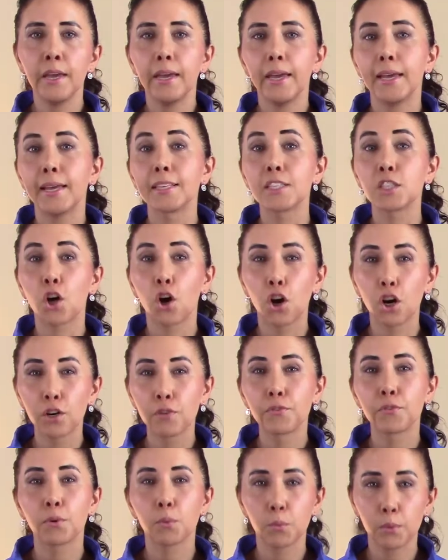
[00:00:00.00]
It's hard
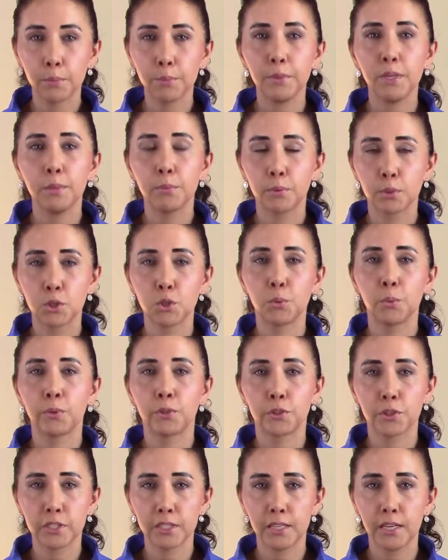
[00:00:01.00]
for wood people to
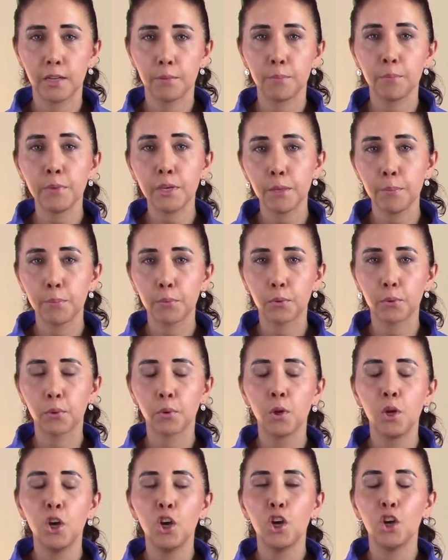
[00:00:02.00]
understand
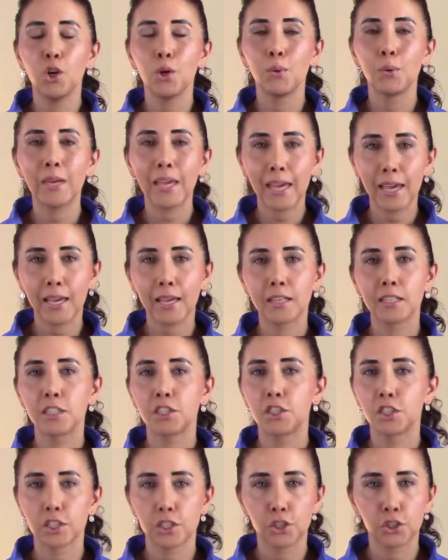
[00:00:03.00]
people who can't
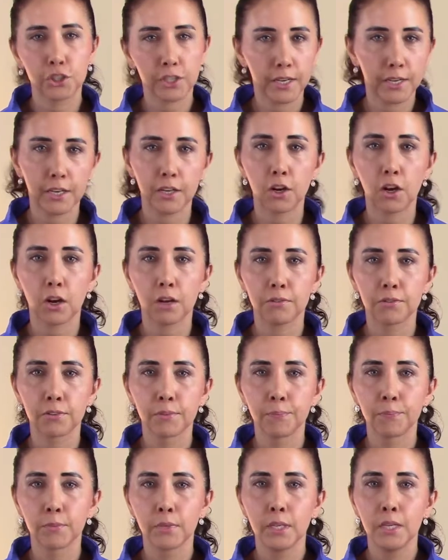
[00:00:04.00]
just shake it off.
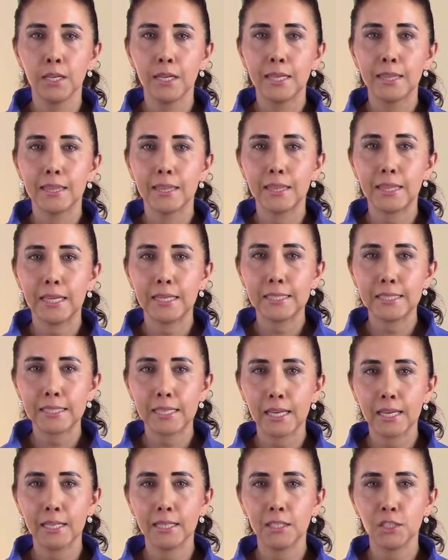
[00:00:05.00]
They
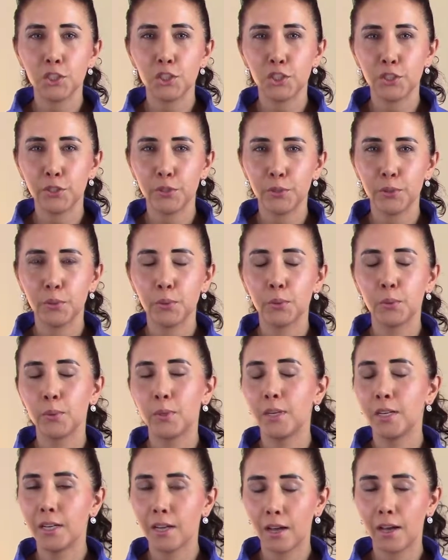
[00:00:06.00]
tend to
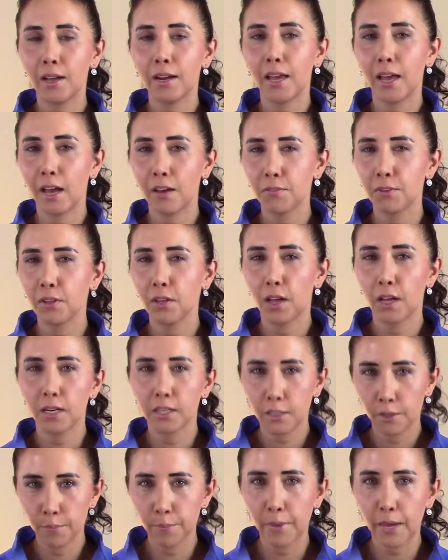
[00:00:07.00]
not have a lot
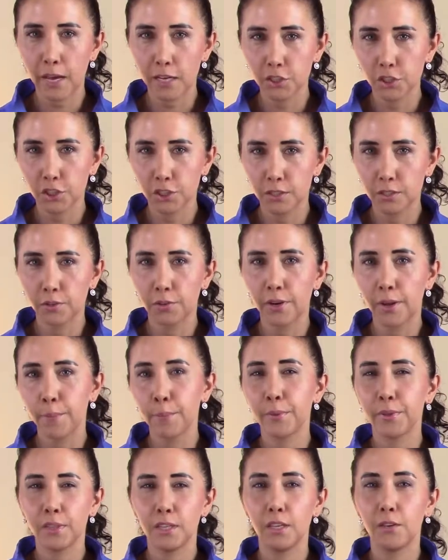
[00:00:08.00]
of compassion or
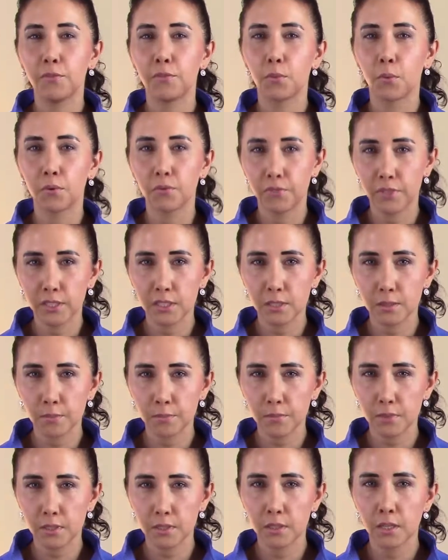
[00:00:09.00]
empathy for
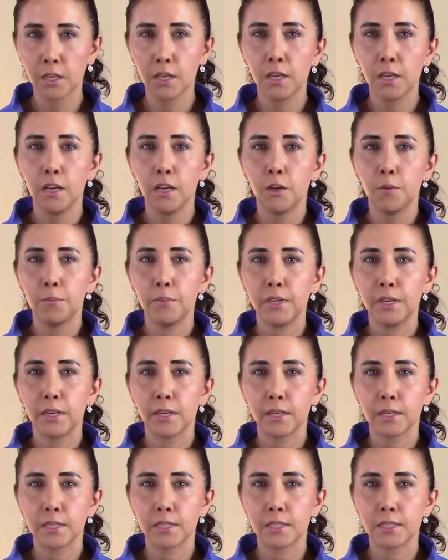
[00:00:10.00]
victims
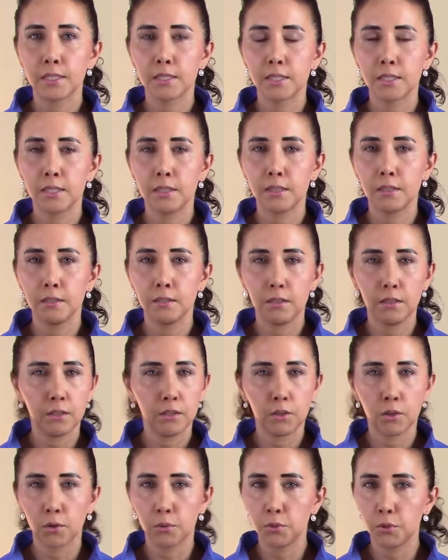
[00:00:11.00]
because,
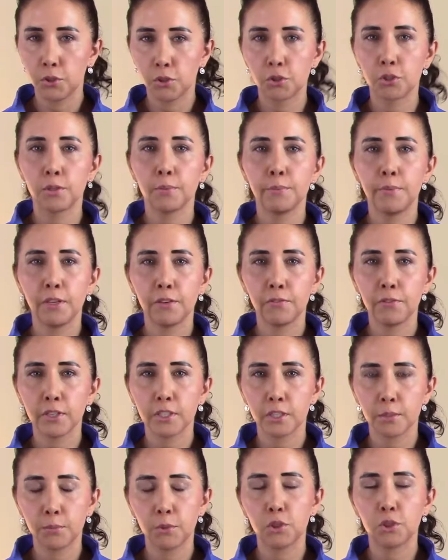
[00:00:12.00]
you shouldn't be a
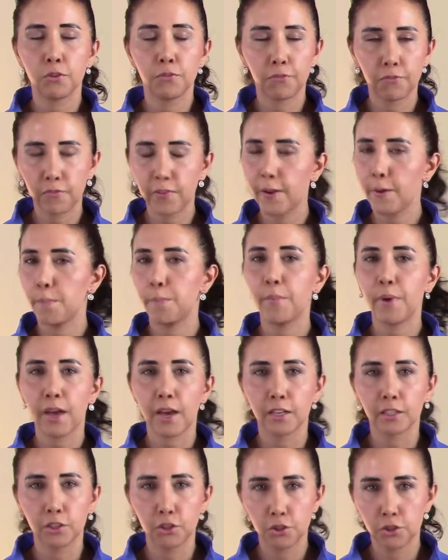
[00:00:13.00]
victim. You should fight
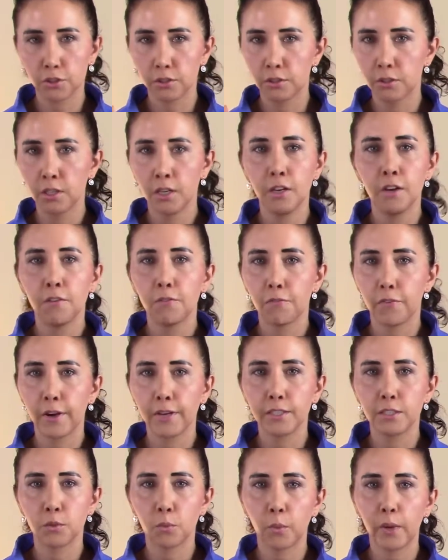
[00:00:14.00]
back. You should
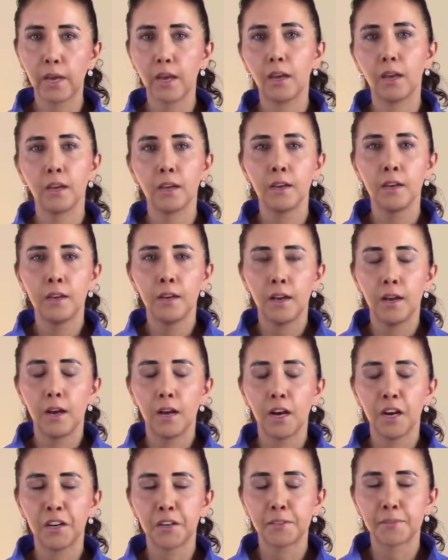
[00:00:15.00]
find a way.
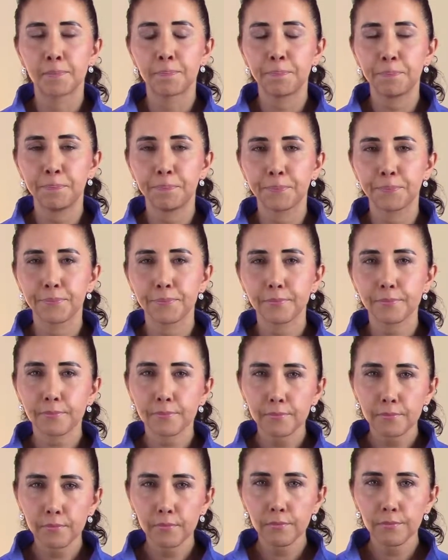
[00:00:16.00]

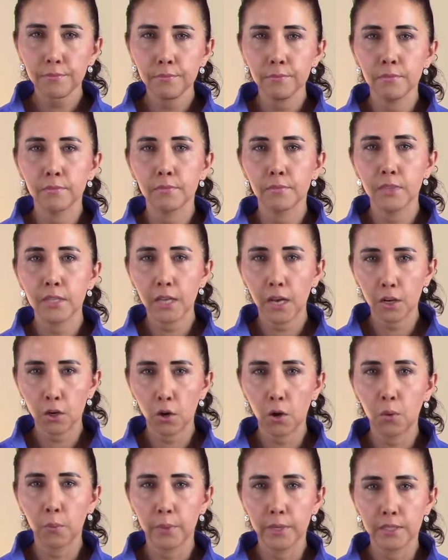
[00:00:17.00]
Not
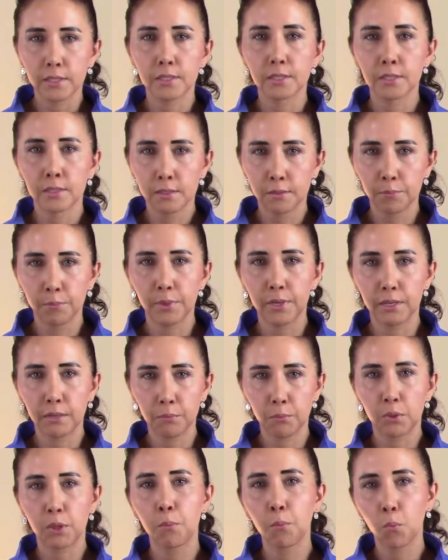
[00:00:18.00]
always,
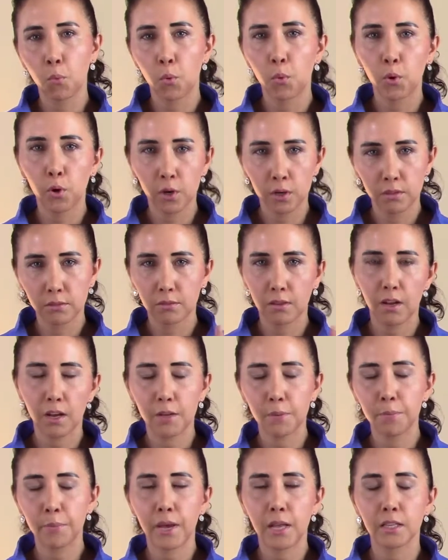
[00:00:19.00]
but the more
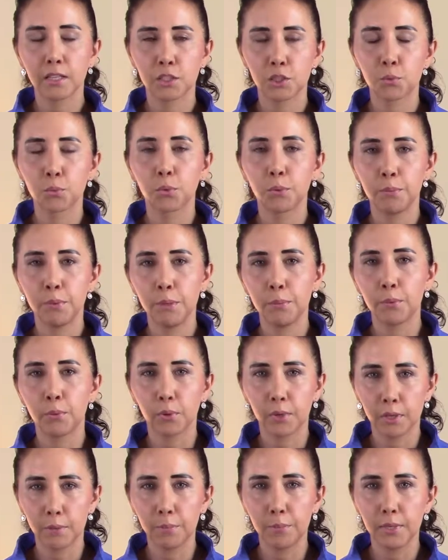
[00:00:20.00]
unbalanced wood people
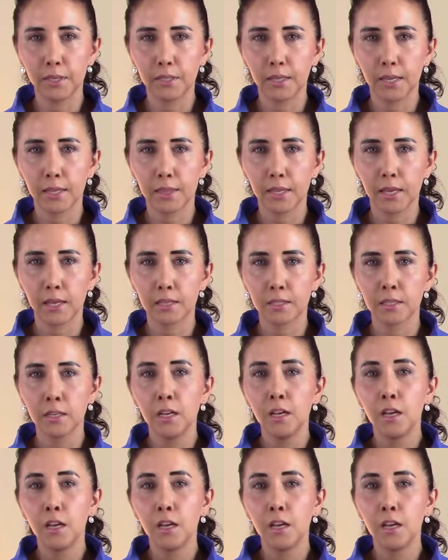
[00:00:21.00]
can be like that.